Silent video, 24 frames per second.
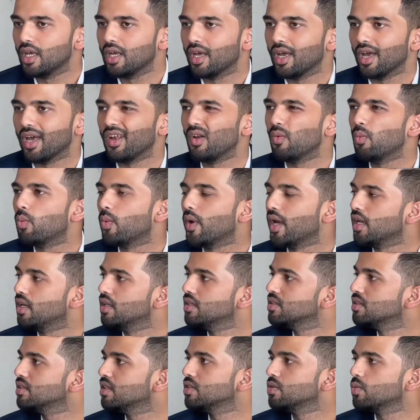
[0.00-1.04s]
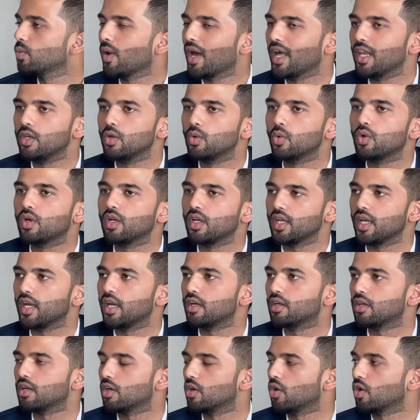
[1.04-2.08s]
And when is this value
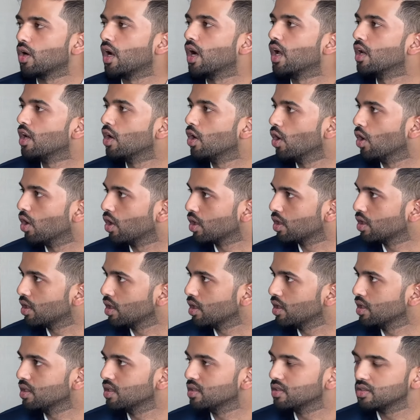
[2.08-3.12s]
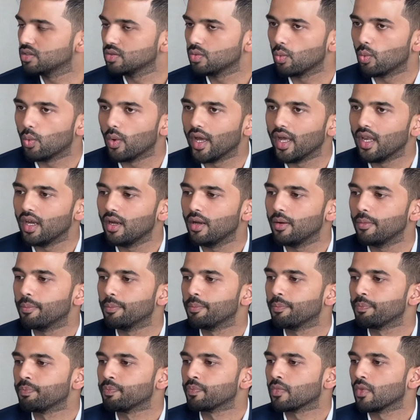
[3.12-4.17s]
created or unlocked? It's when
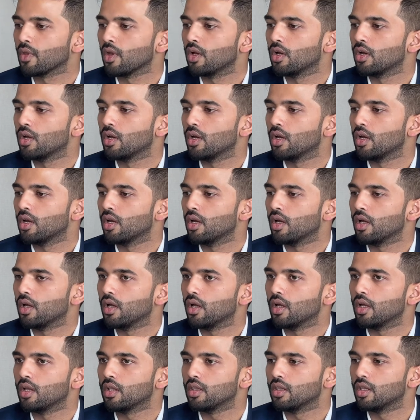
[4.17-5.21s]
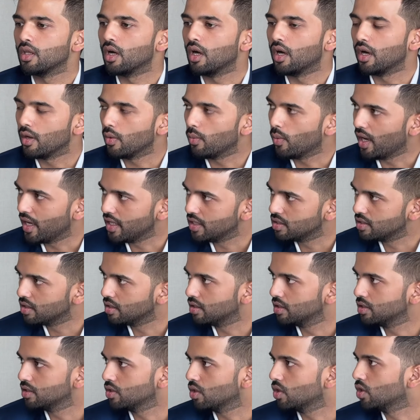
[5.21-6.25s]
the
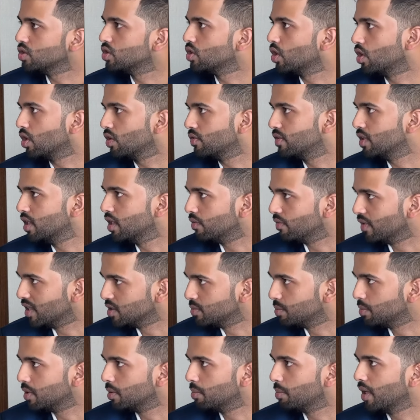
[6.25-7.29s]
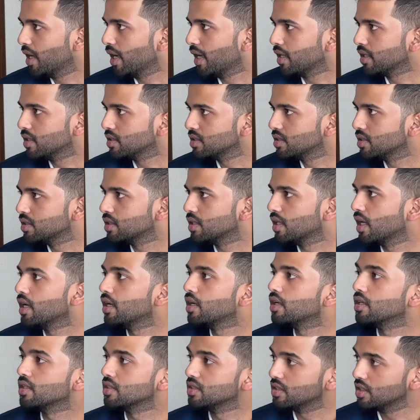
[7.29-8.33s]
advisors or sort of the investment banks that
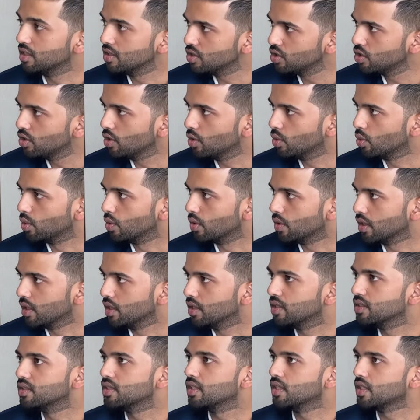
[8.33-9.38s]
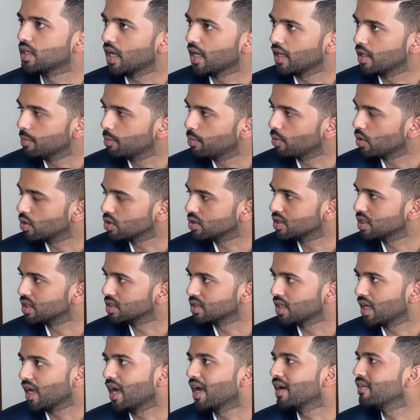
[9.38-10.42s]
assist you in this entire process
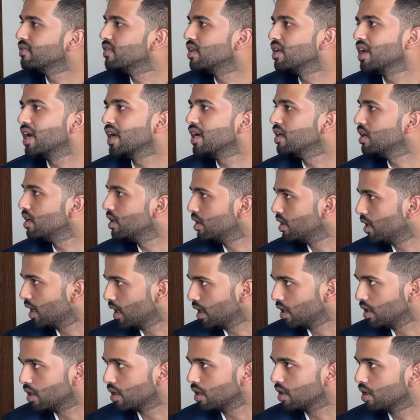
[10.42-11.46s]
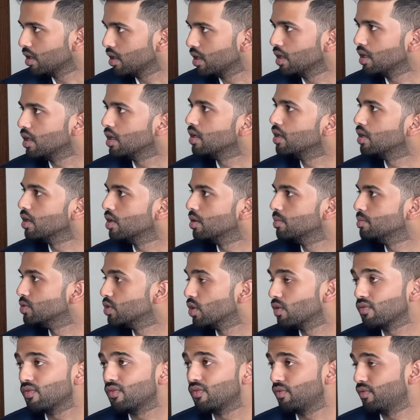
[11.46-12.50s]
have the right intent in terms
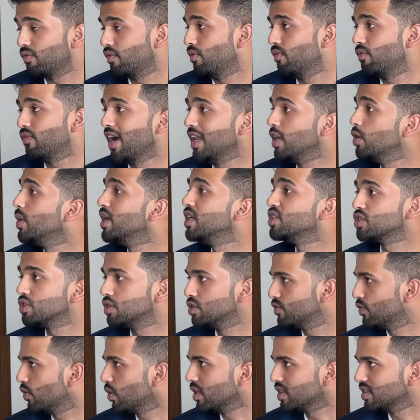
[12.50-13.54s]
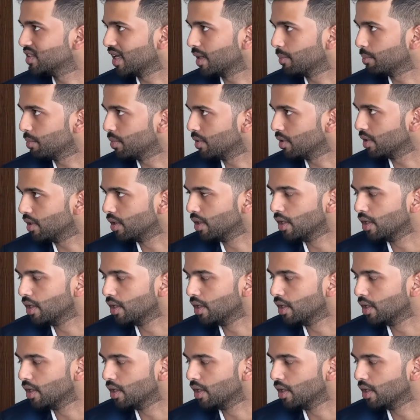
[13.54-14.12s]
of valuations, for example,